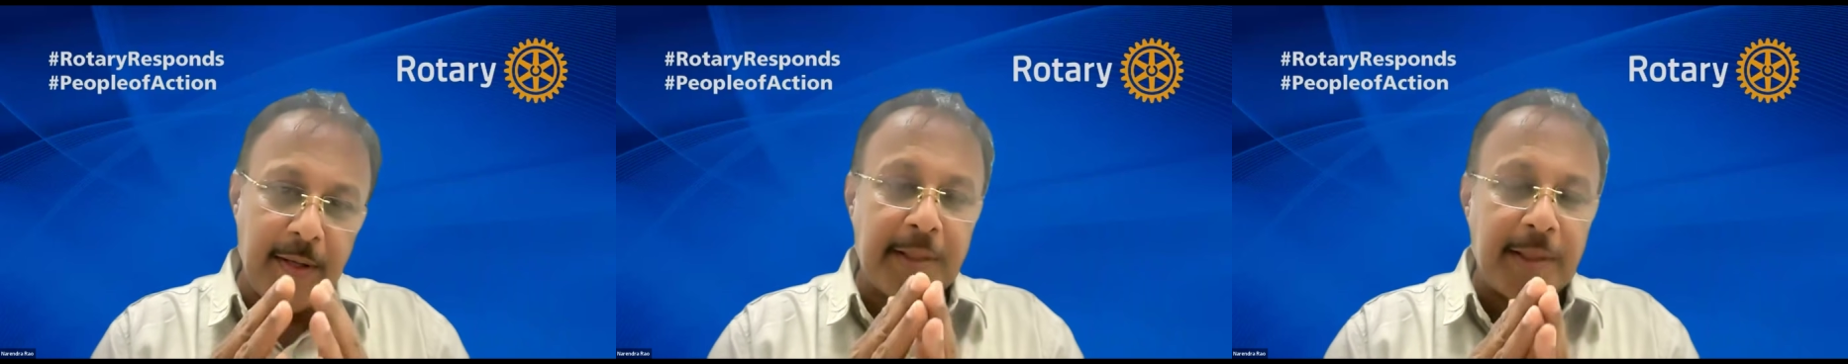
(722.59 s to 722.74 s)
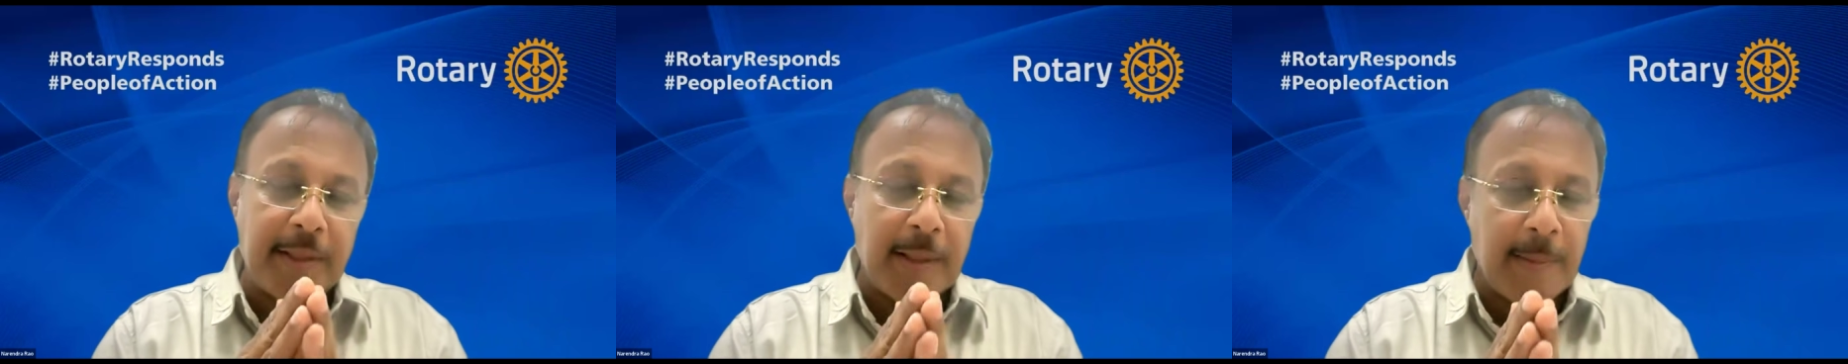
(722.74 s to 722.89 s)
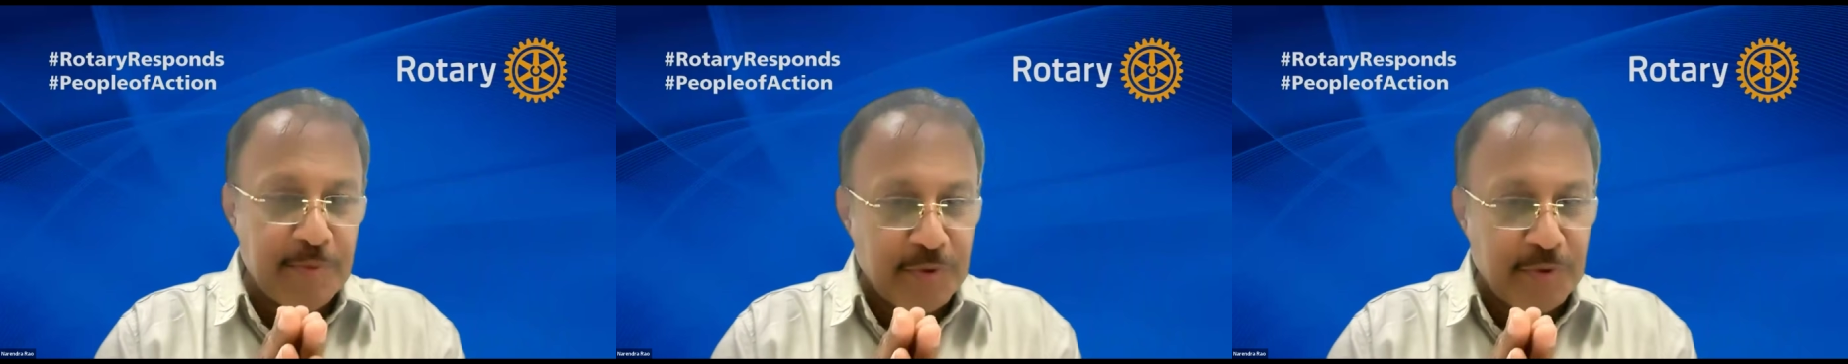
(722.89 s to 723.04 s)

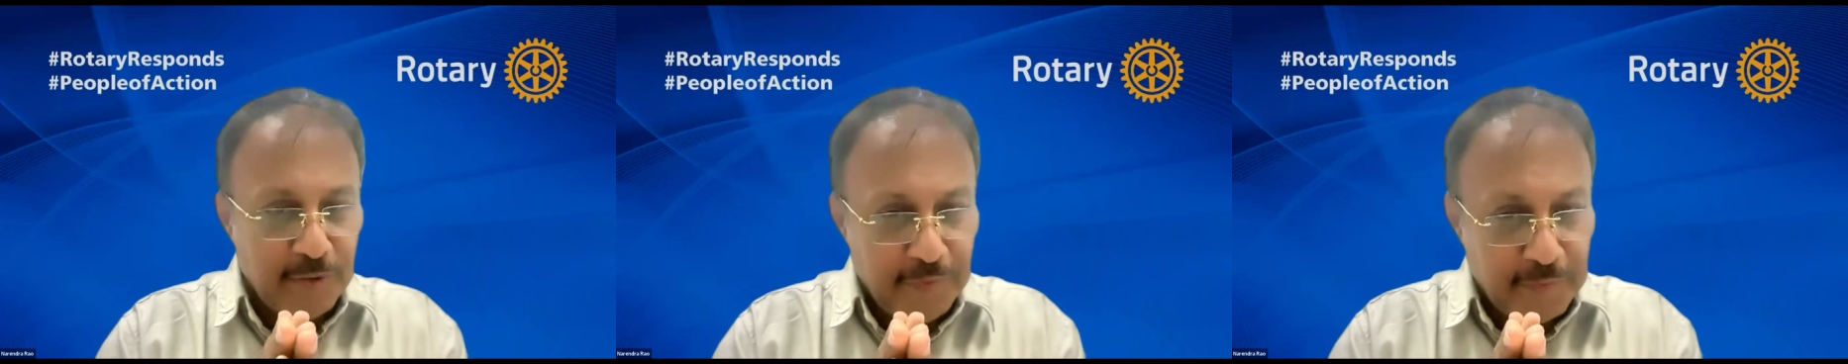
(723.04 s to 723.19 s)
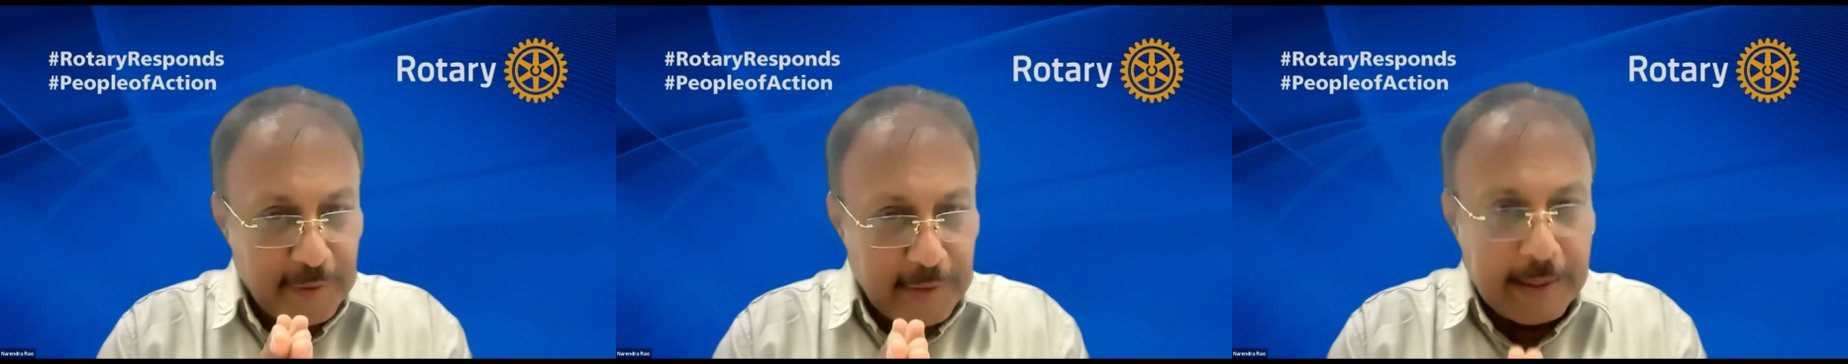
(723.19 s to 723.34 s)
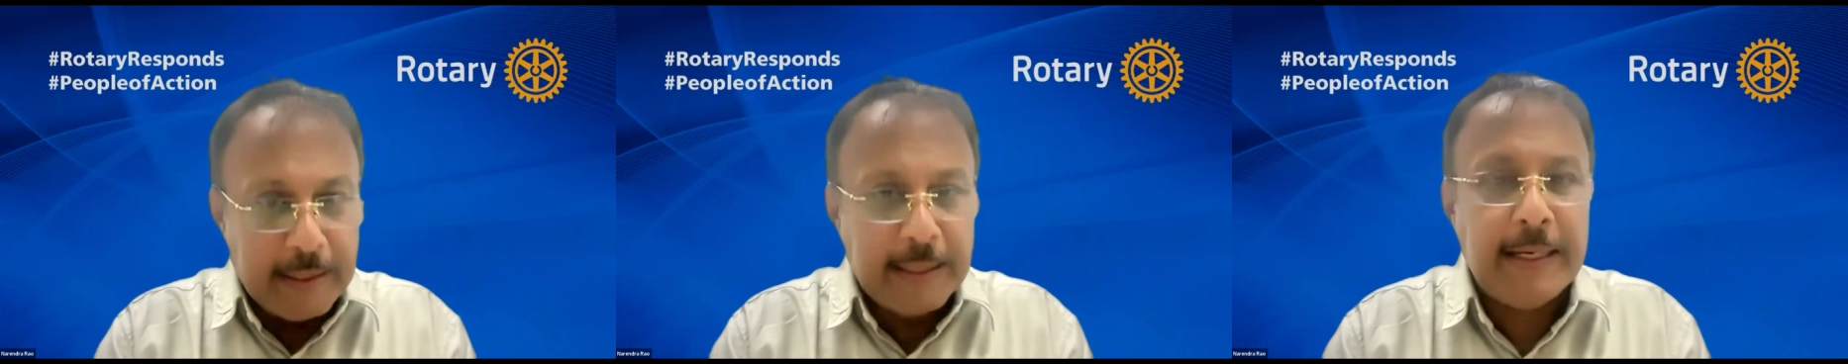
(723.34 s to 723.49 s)
in terms
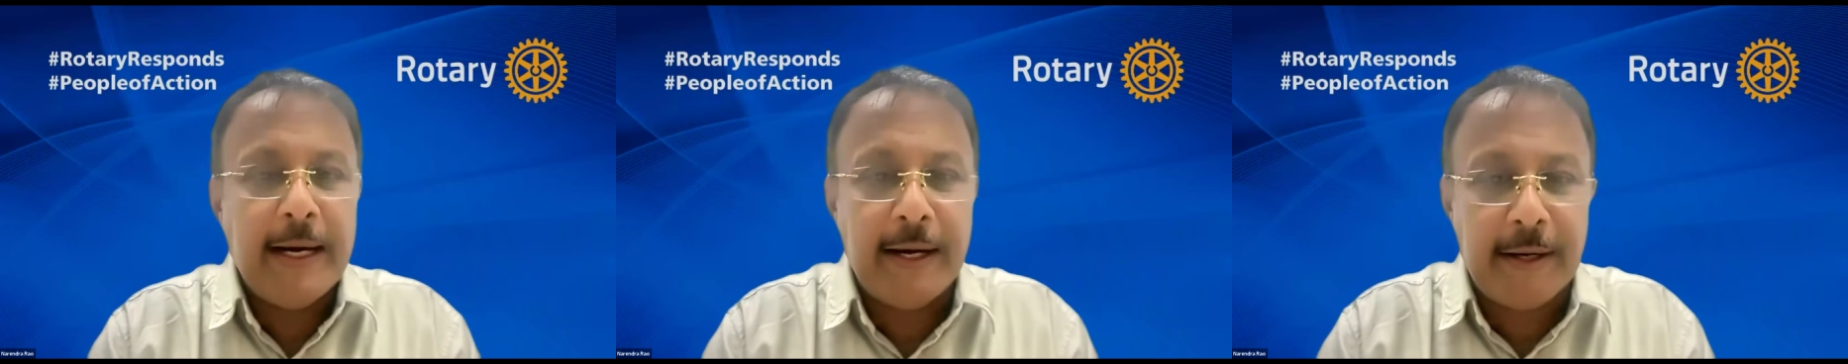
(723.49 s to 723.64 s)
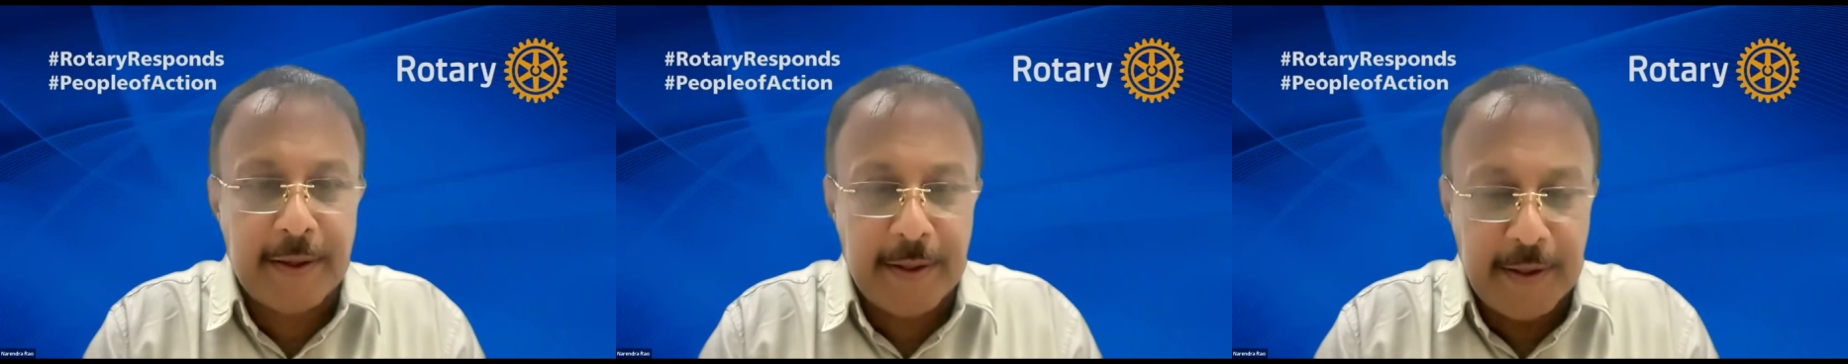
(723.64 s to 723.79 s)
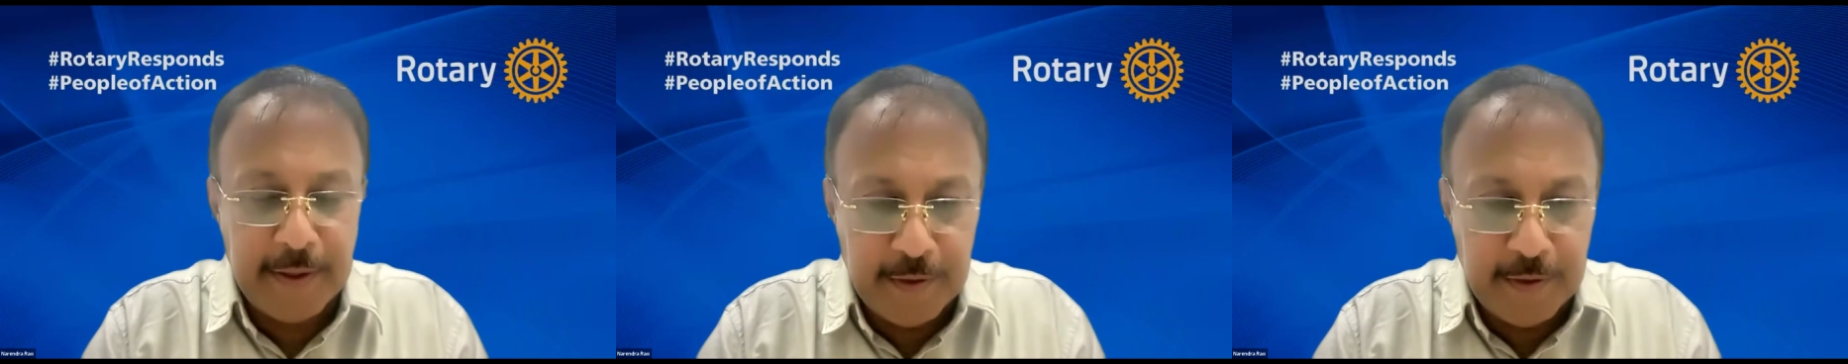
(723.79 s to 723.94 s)
of
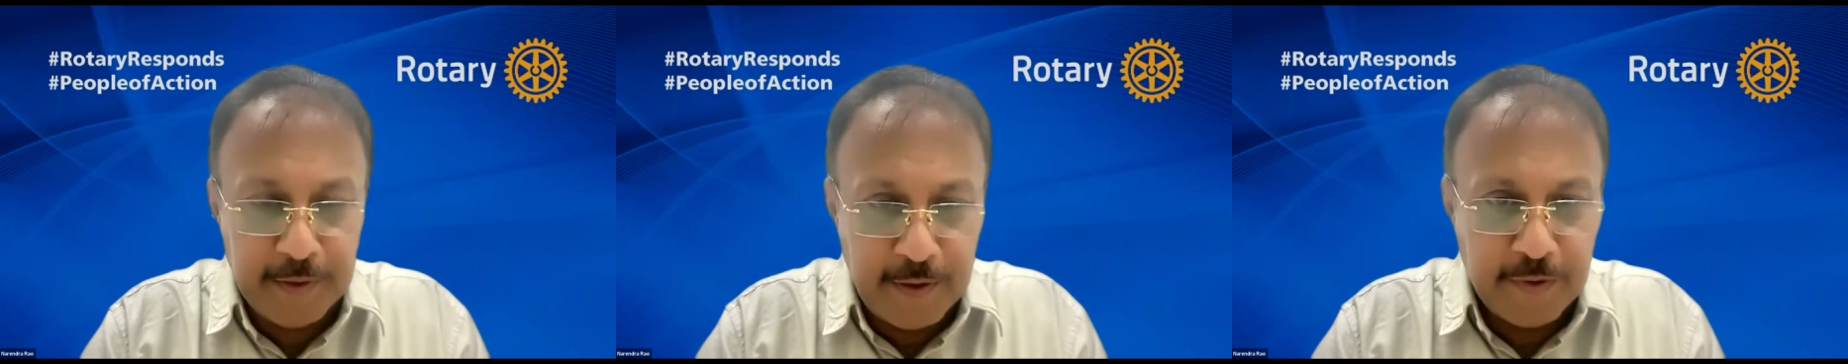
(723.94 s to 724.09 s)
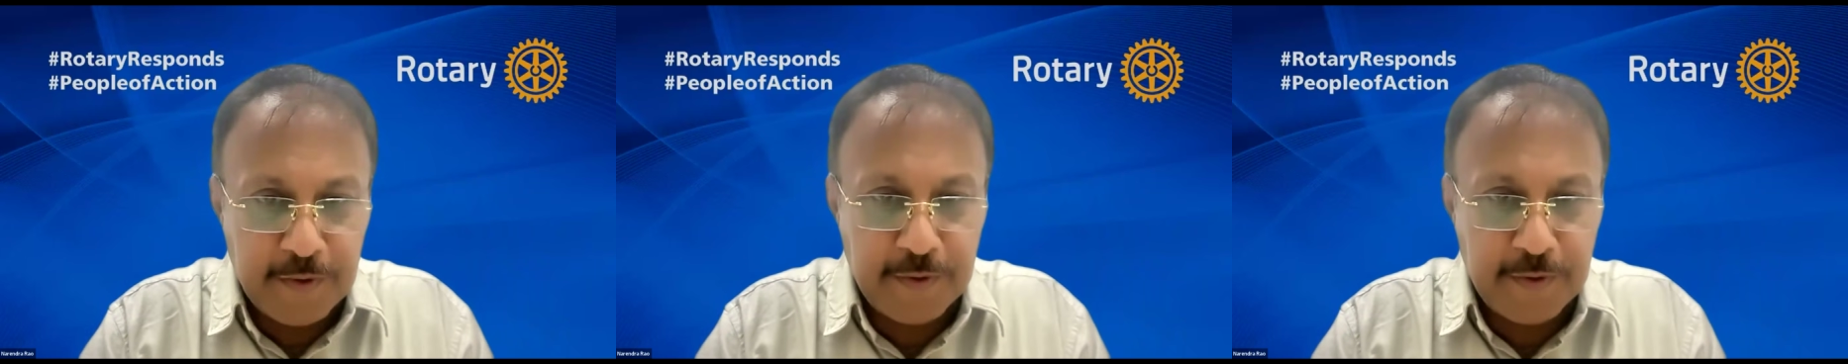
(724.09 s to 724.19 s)
creating